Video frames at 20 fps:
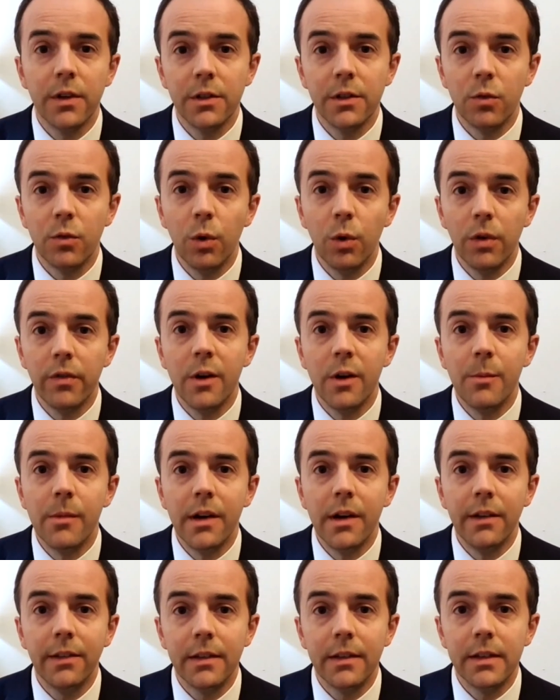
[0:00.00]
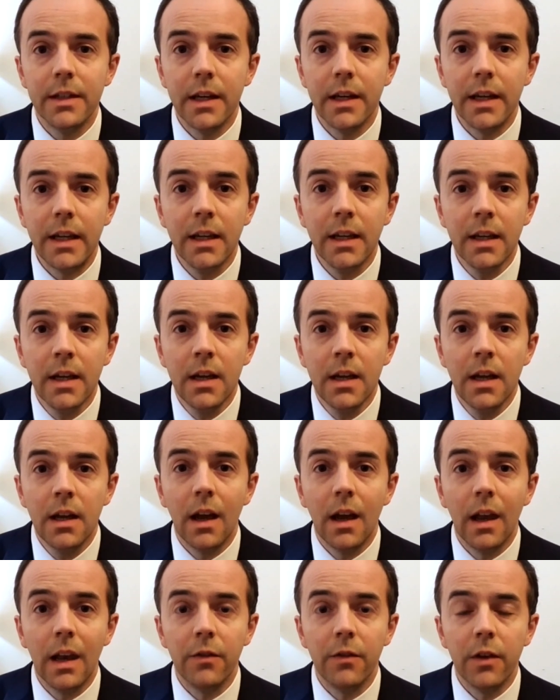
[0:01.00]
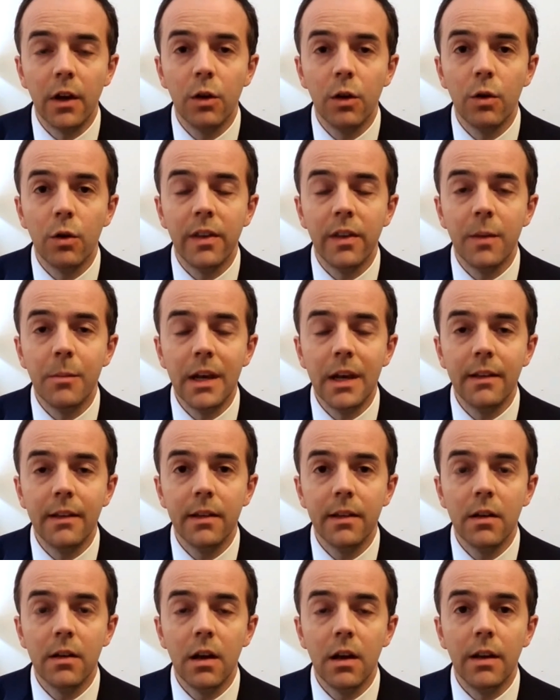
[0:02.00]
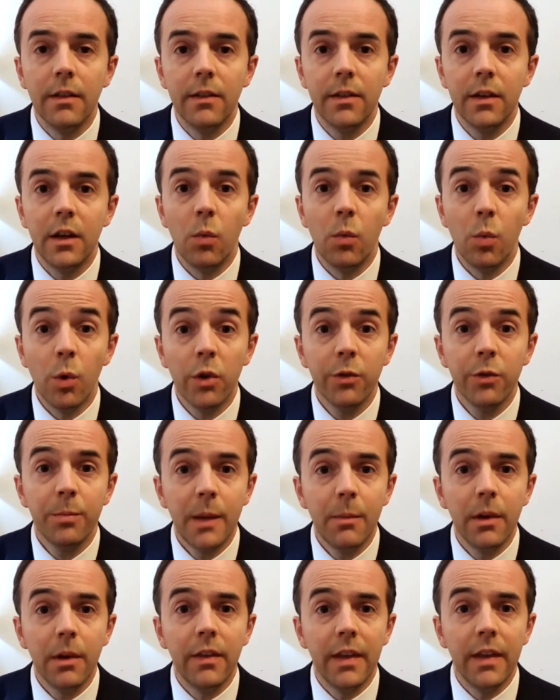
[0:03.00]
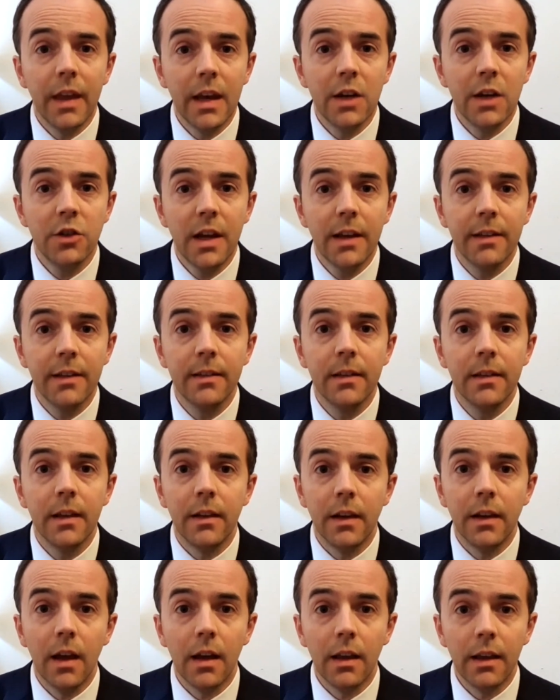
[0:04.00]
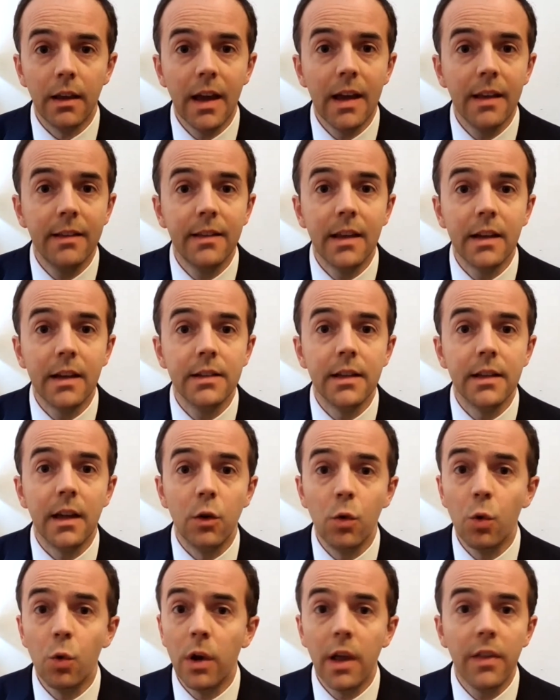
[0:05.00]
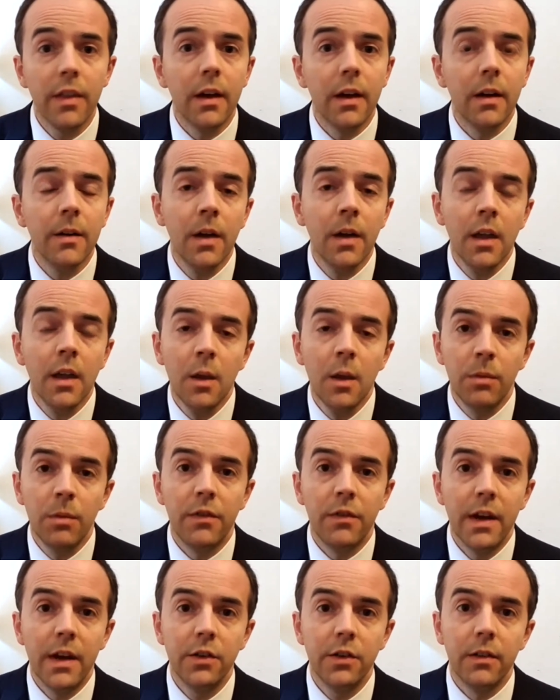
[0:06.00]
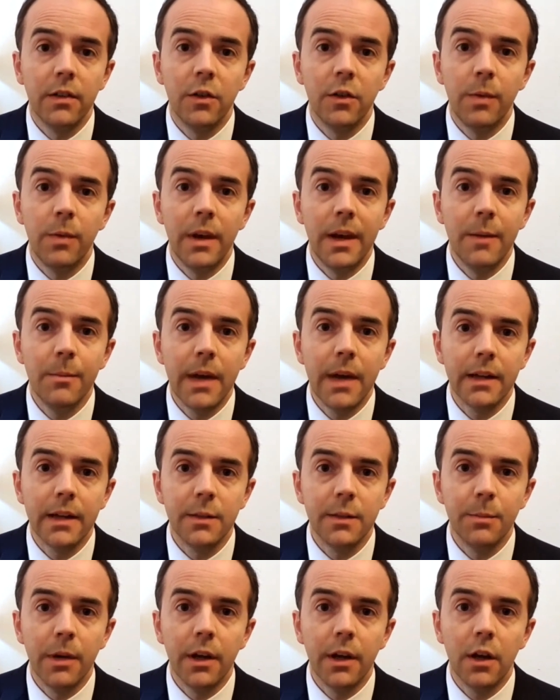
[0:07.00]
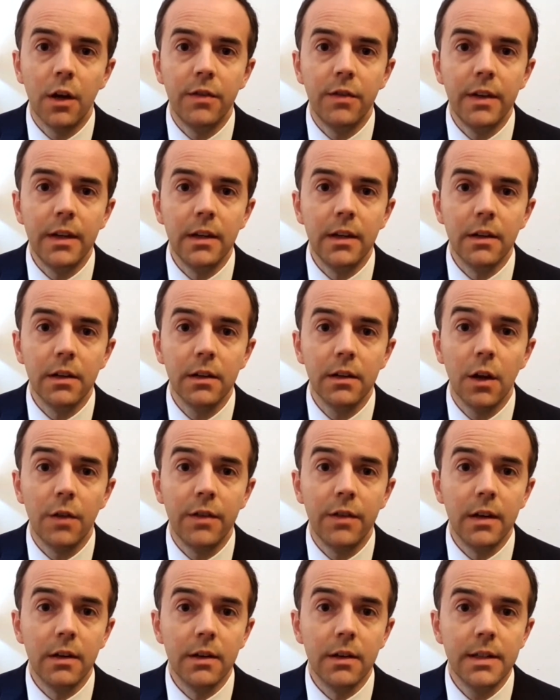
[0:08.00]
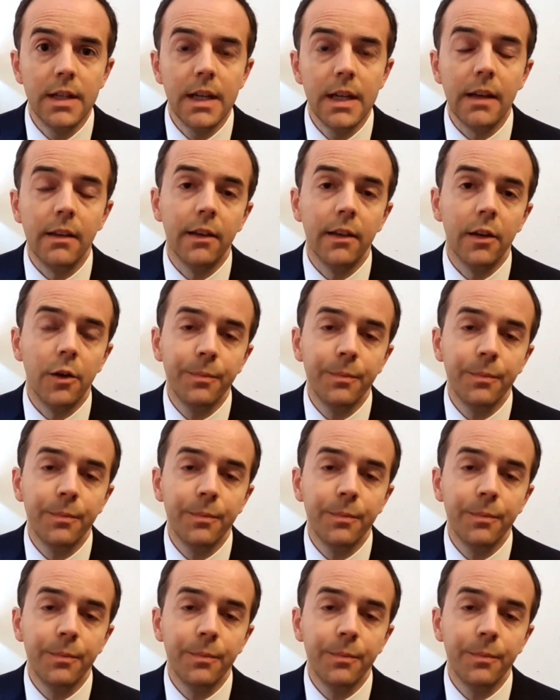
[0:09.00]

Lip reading: of all of our minds today, at 11 o'clock in the minute silence, you know, was people in the NHS and care sector and all other professions who've been impacted by COVID-19. So